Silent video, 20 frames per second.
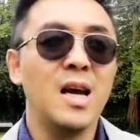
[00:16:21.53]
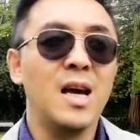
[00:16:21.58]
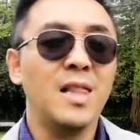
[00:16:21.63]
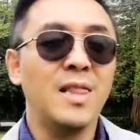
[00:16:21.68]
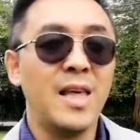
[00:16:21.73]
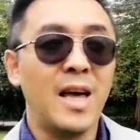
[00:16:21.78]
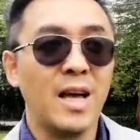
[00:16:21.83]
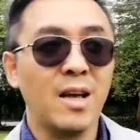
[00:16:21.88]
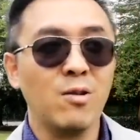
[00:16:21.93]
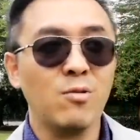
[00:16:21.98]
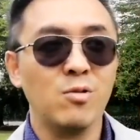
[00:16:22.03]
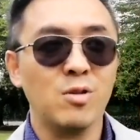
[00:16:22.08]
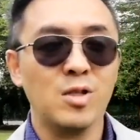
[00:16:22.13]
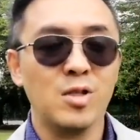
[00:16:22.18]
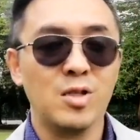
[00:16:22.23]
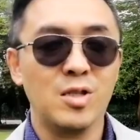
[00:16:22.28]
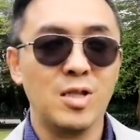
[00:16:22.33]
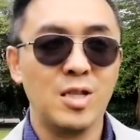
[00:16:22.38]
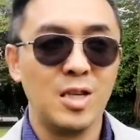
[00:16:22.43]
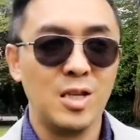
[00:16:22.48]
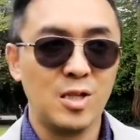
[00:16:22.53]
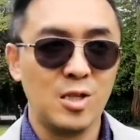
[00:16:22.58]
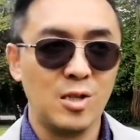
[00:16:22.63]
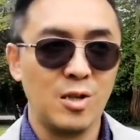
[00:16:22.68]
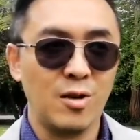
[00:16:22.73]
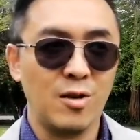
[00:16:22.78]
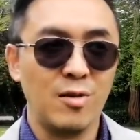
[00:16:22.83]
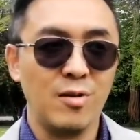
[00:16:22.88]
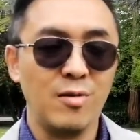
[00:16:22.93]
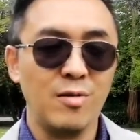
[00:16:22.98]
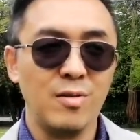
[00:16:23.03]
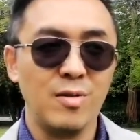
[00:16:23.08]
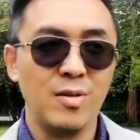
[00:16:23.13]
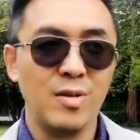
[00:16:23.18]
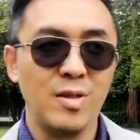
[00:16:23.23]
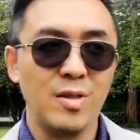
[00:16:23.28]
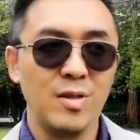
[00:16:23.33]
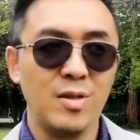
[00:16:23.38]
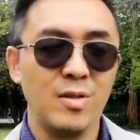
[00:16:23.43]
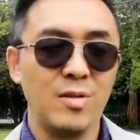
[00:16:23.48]
language teacher
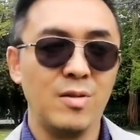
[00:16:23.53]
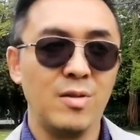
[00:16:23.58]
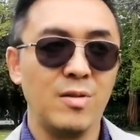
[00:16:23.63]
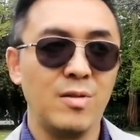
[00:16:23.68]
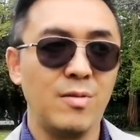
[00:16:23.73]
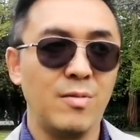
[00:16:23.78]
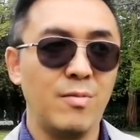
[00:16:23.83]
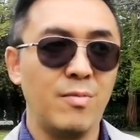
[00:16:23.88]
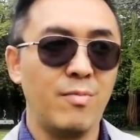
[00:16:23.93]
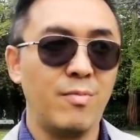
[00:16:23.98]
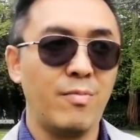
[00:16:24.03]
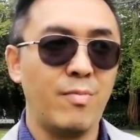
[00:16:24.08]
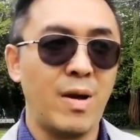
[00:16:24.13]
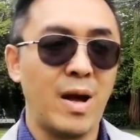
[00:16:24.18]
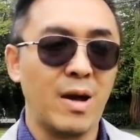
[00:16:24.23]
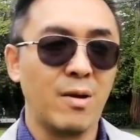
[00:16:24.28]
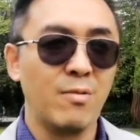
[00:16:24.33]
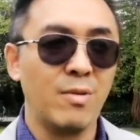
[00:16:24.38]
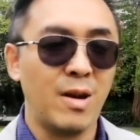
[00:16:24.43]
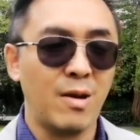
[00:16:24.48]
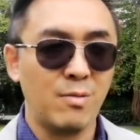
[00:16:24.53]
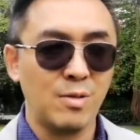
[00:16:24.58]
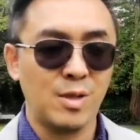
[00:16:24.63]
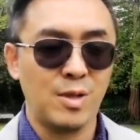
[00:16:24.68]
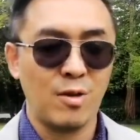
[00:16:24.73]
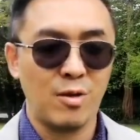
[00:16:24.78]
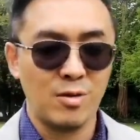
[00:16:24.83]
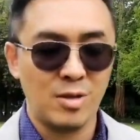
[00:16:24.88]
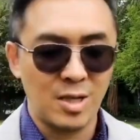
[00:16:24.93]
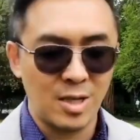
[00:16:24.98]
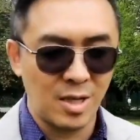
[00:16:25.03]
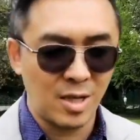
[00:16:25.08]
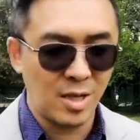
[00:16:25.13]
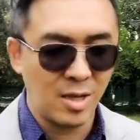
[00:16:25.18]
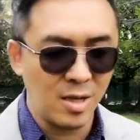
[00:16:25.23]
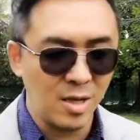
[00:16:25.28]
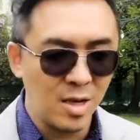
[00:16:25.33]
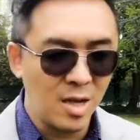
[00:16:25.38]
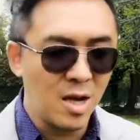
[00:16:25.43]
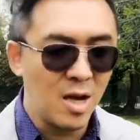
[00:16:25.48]
back when I was
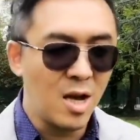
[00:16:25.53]
13.